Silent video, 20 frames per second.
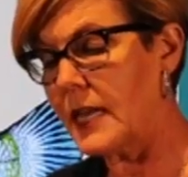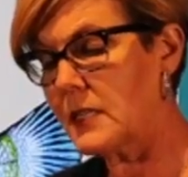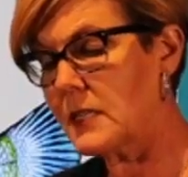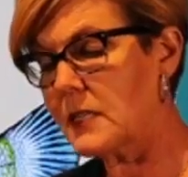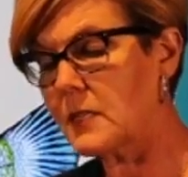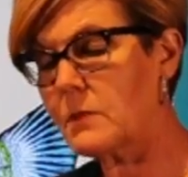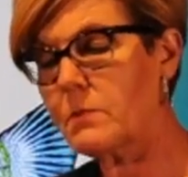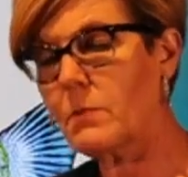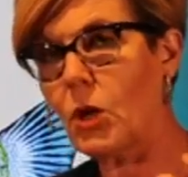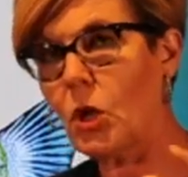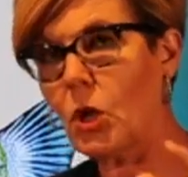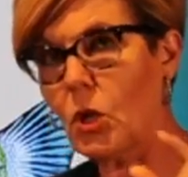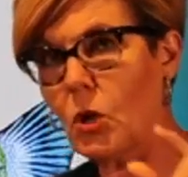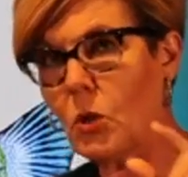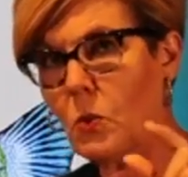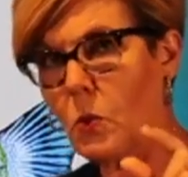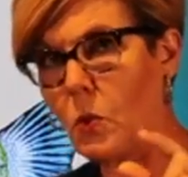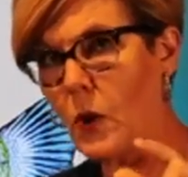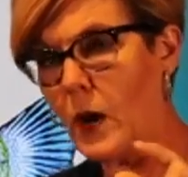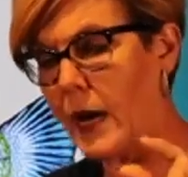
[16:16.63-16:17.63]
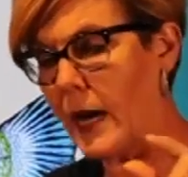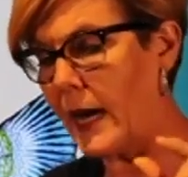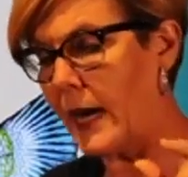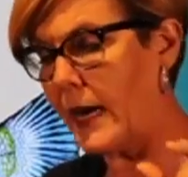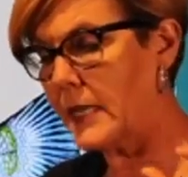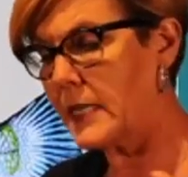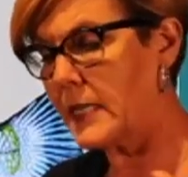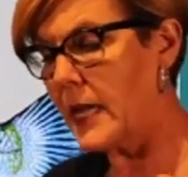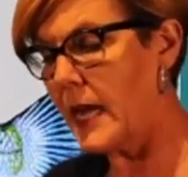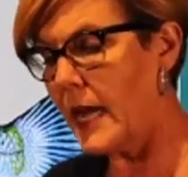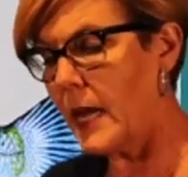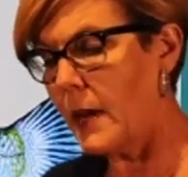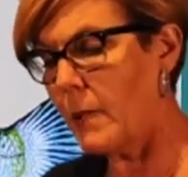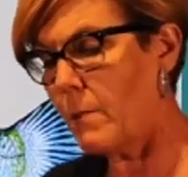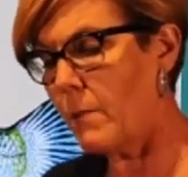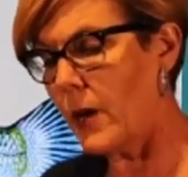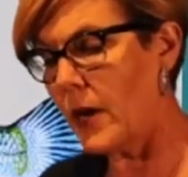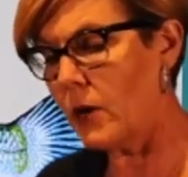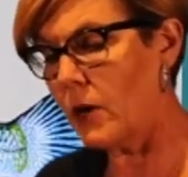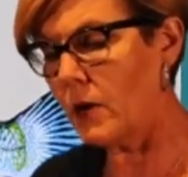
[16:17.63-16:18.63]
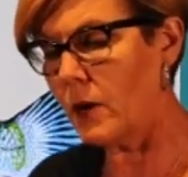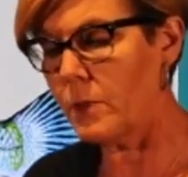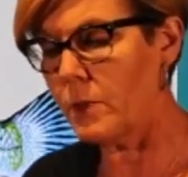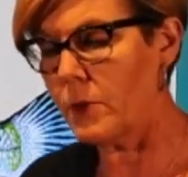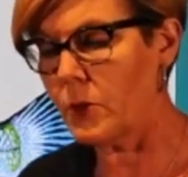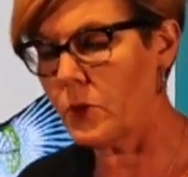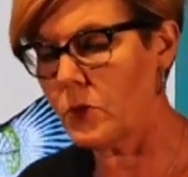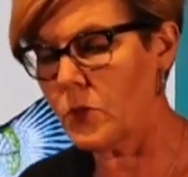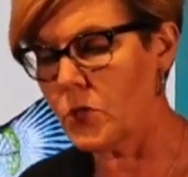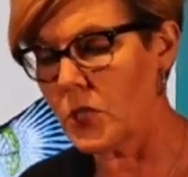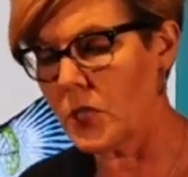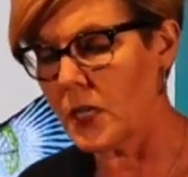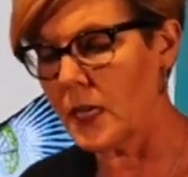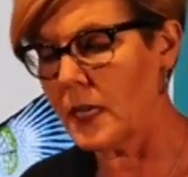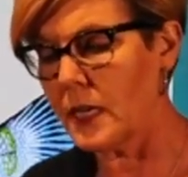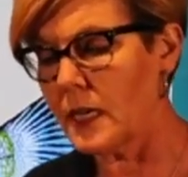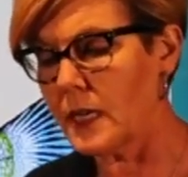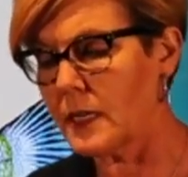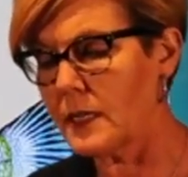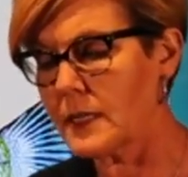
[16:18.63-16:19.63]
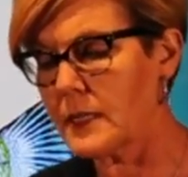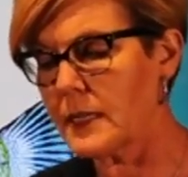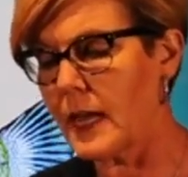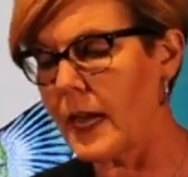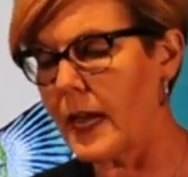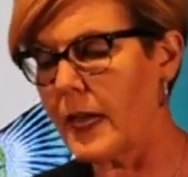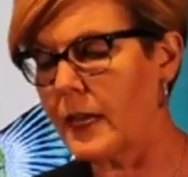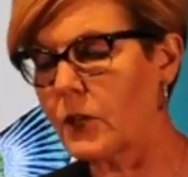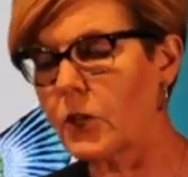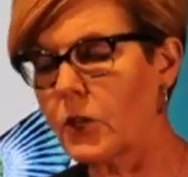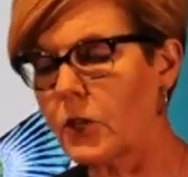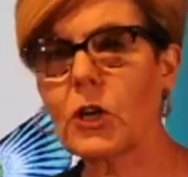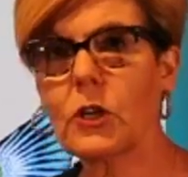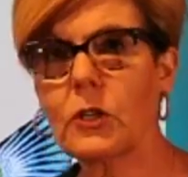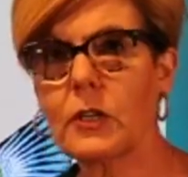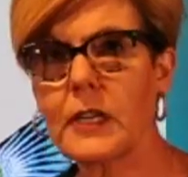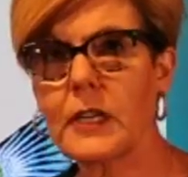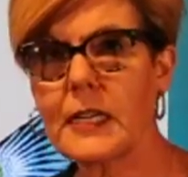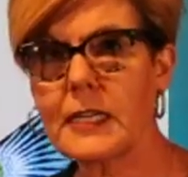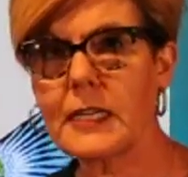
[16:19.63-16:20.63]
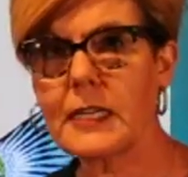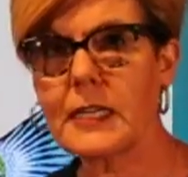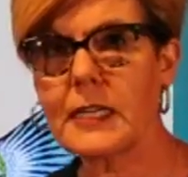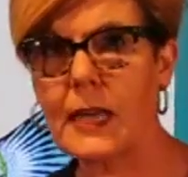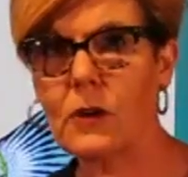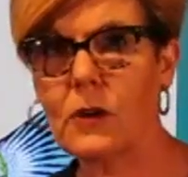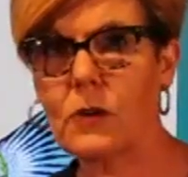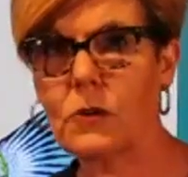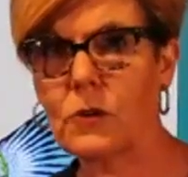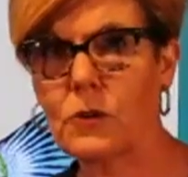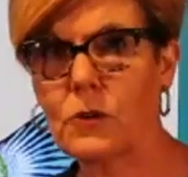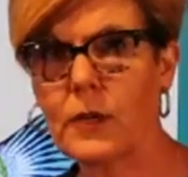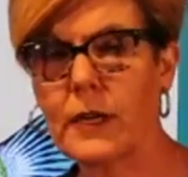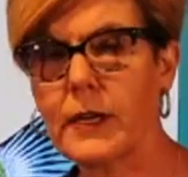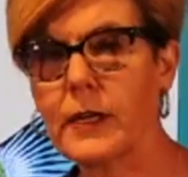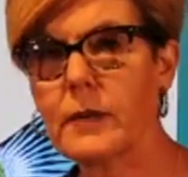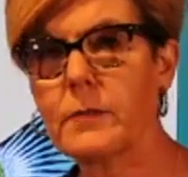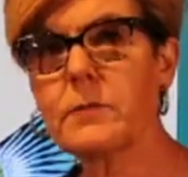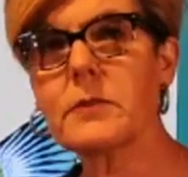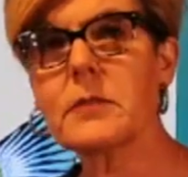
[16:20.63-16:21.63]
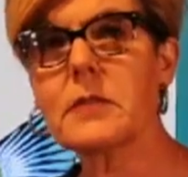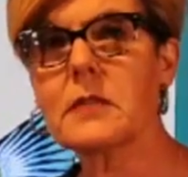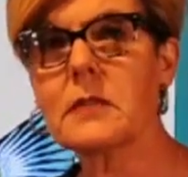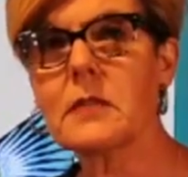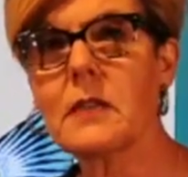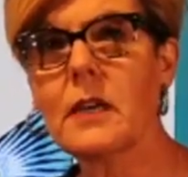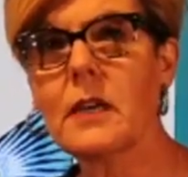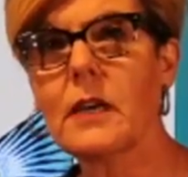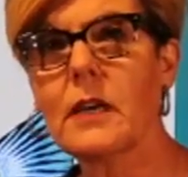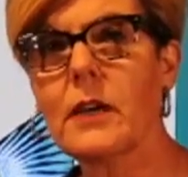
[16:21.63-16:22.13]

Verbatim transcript: and small white marabou jigs and curly tail grubs.